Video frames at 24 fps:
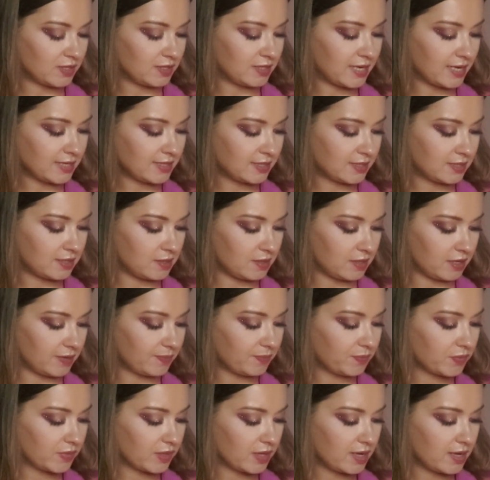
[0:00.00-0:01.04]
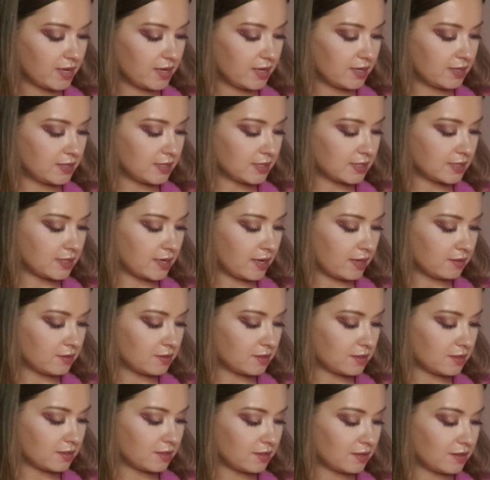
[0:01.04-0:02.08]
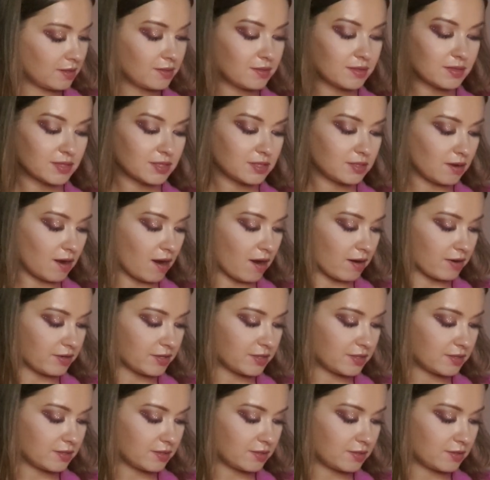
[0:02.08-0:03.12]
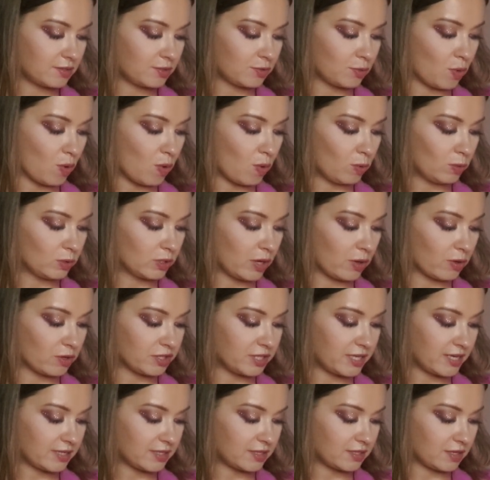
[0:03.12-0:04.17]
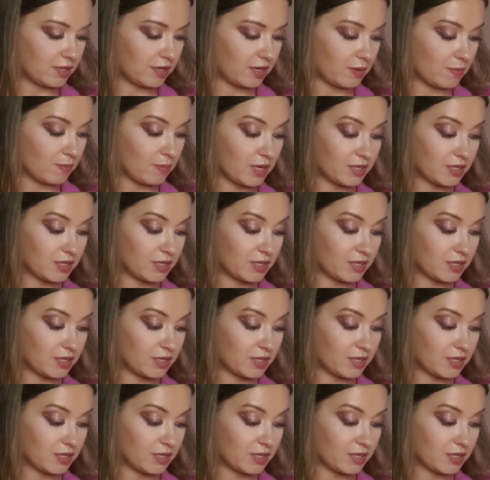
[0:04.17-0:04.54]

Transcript: Destiny, it is not in the stars to hold our destiny,